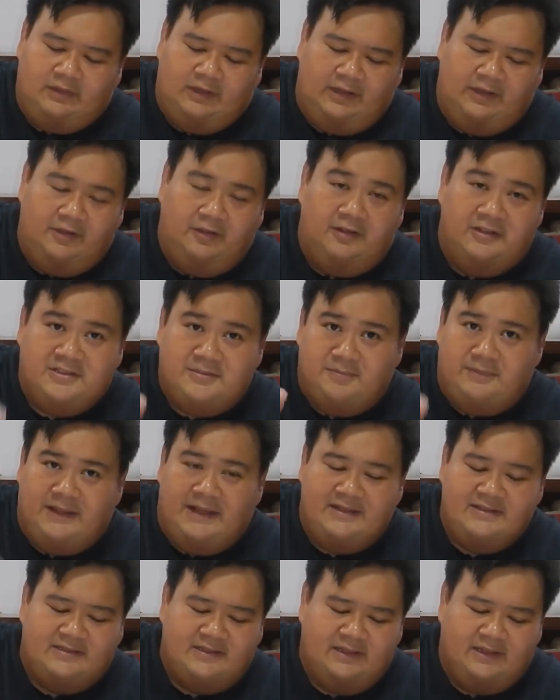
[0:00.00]
I know it's
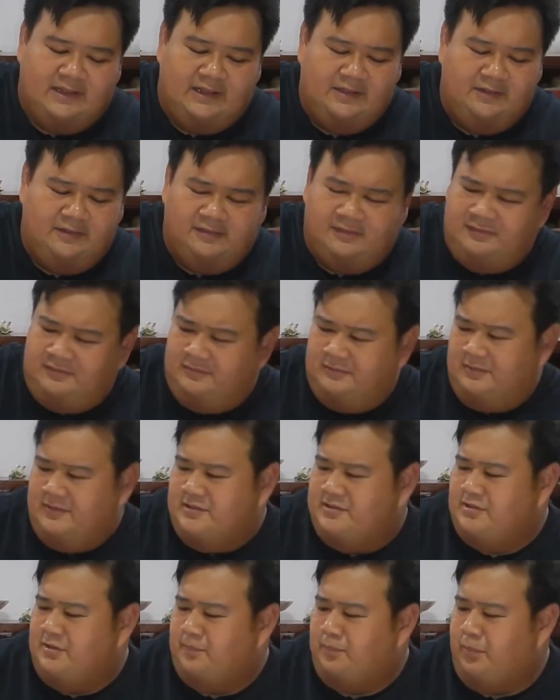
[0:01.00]
plastic. I know
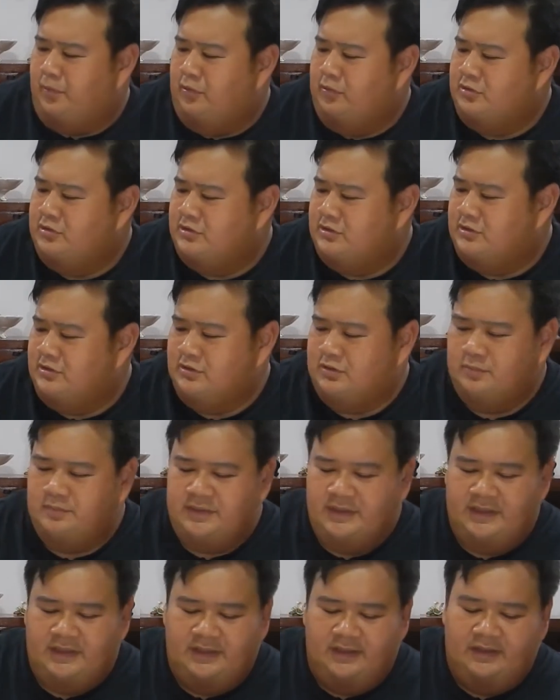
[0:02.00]
we're supposed to
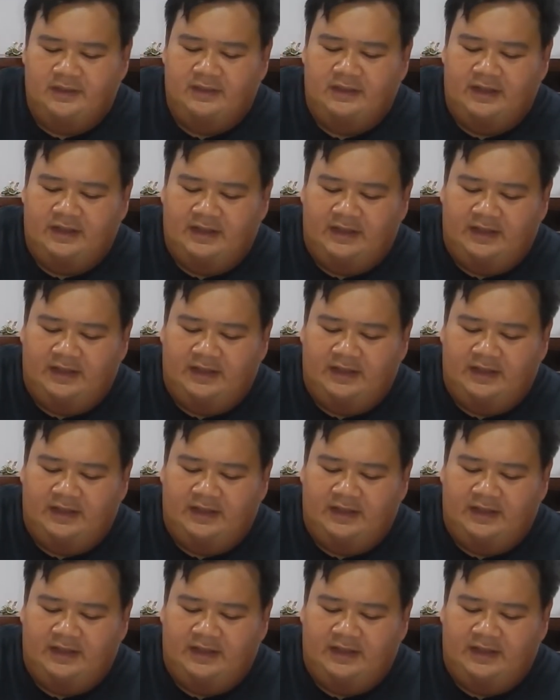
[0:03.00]
be